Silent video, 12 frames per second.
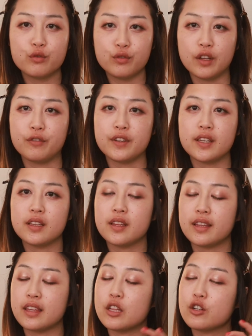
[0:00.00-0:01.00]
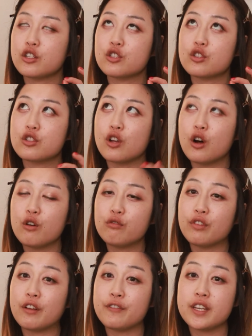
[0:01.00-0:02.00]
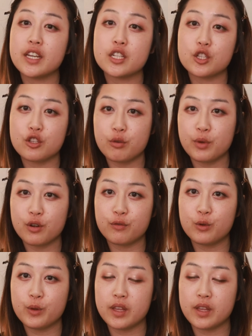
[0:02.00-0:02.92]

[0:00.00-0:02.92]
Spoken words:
fluffy. Like they looked so fluffy and so beautiful